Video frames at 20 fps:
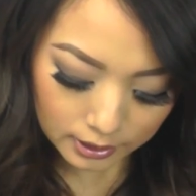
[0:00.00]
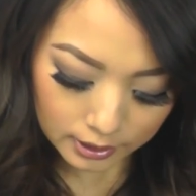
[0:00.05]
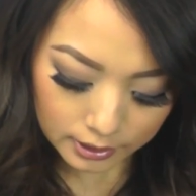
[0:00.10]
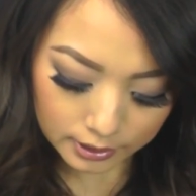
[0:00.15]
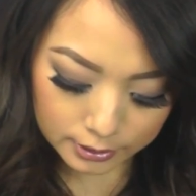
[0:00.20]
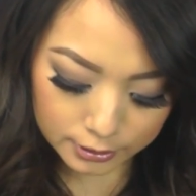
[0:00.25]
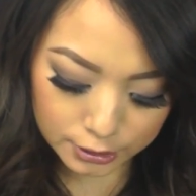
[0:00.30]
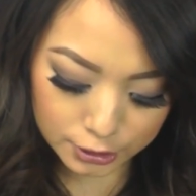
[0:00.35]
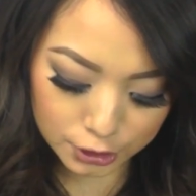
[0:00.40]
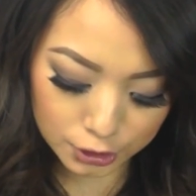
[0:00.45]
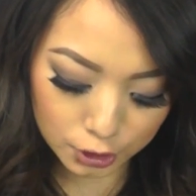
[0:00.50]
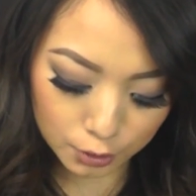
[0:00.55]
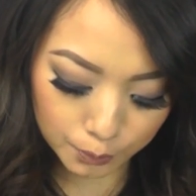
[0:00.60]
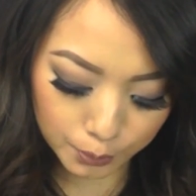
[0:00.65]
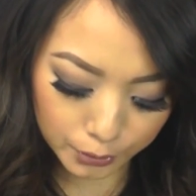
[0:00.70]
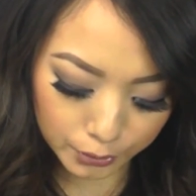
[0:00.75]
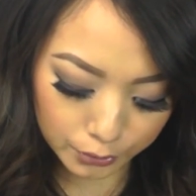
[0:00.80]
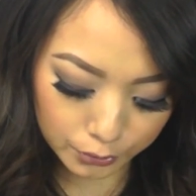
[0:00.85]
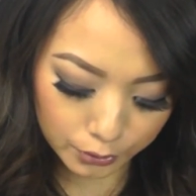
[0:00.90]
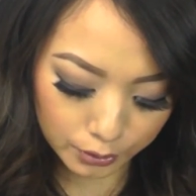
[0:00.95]
It's
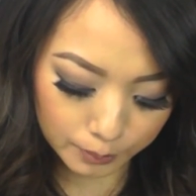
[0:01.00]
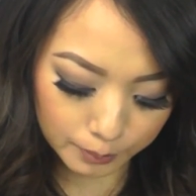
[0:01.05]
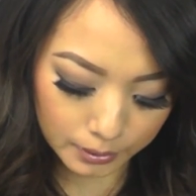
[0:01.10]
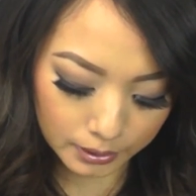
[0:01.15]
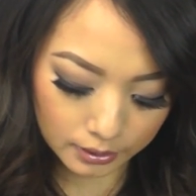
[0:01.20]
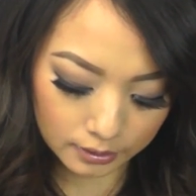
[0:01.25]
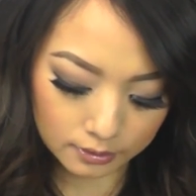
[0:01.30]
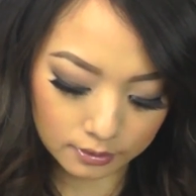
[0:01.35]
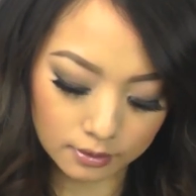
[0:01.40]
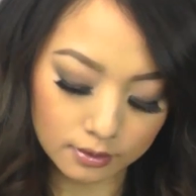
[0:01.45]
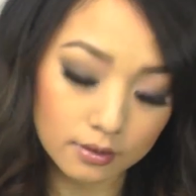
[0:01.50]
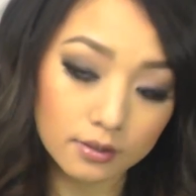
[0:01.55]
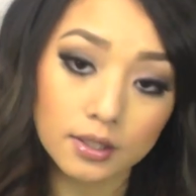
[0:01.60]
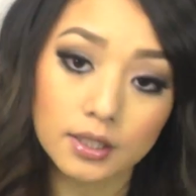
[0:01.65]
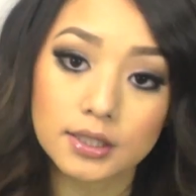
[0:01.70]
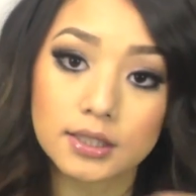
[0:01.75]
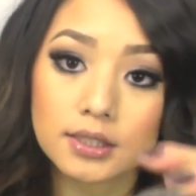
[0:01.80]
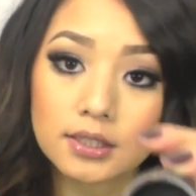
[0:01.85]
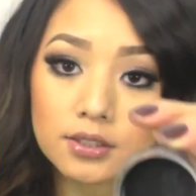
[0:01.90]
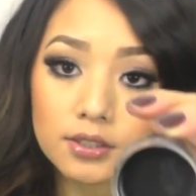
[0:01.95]
super creamy.
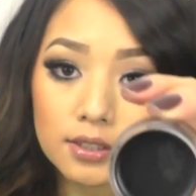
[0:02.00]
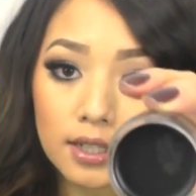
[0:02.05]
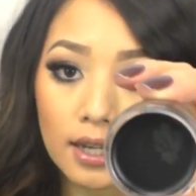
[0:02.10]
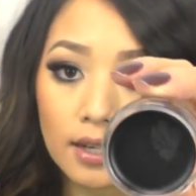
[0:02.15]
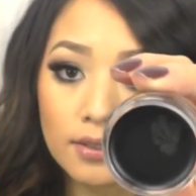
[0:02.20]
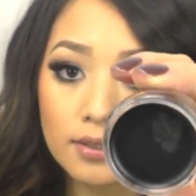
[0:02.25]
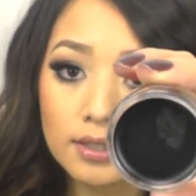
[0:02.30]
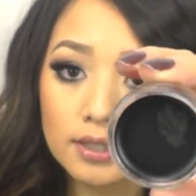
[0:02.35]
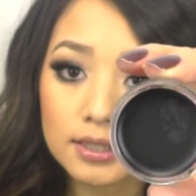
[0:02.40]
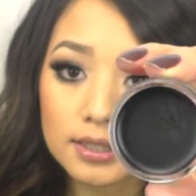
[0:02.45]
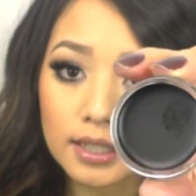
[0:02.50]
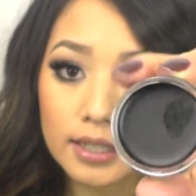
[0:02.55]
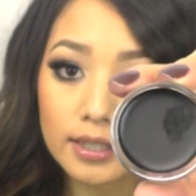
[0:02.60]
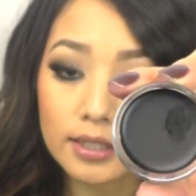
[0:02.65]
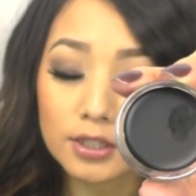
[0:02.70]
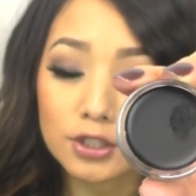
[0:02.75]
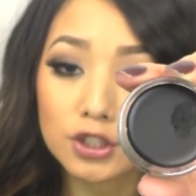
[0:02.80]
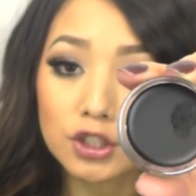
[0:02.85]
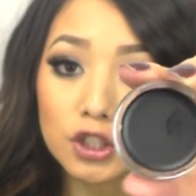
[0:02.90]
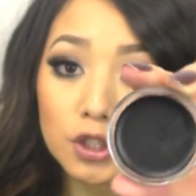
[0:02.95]
That's how it looks like.
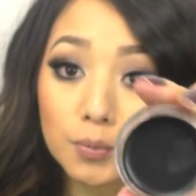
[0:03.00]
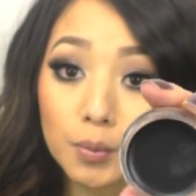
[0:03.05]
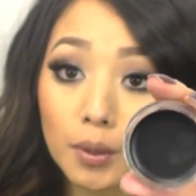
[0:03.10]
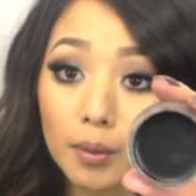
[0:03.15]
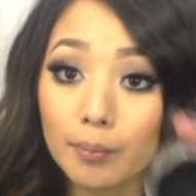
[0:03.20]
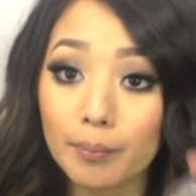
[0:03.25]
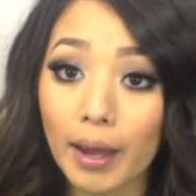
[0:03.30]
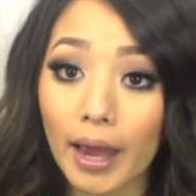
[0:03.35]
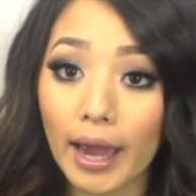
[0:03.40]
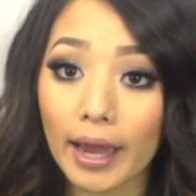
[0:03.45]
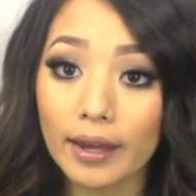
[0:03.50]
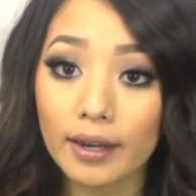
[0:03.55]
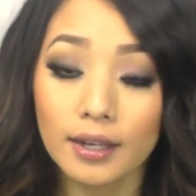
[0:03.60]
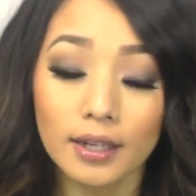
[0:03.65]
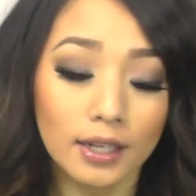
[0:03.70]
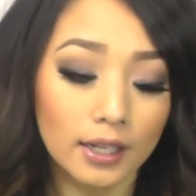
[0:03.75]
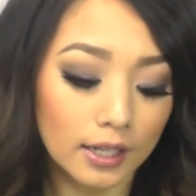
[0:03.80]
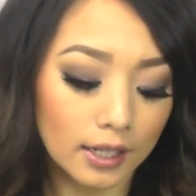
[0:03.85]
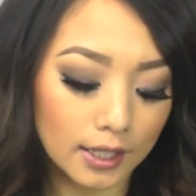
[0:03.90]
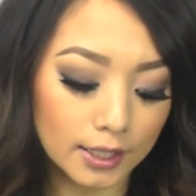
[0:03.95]
It's super matte
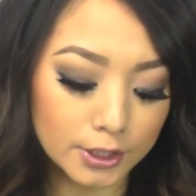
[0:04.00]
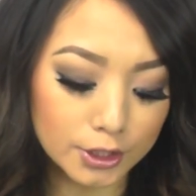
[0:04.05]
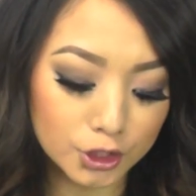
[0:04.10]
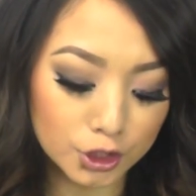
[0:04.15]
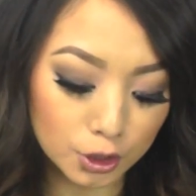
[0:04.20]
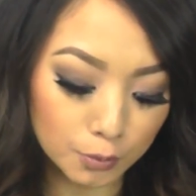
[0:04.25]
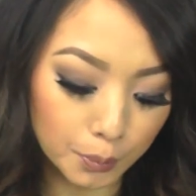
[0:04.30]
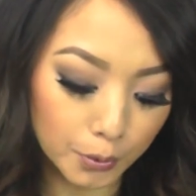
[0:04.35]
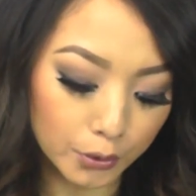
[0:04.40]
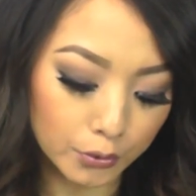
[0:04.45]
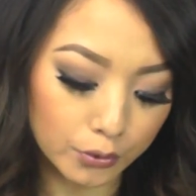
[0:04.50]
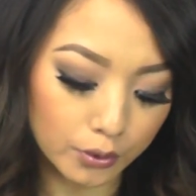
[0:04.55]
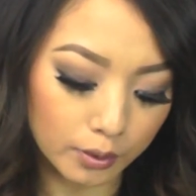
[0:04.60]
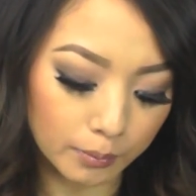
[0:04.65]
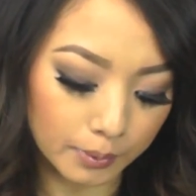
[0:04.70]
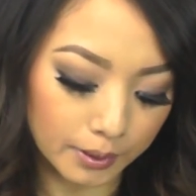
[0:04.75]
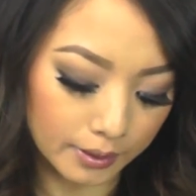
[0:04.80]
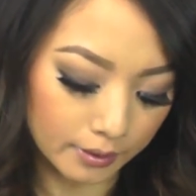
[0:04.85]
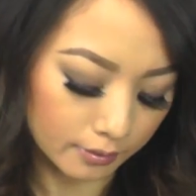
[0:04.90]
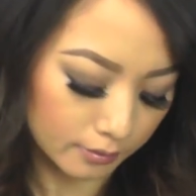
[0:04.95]
and super
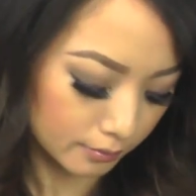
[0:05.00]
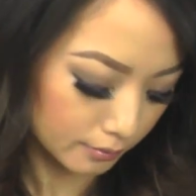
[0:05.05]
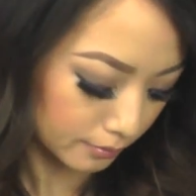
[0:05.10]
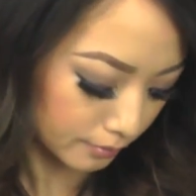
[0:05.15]
creamy.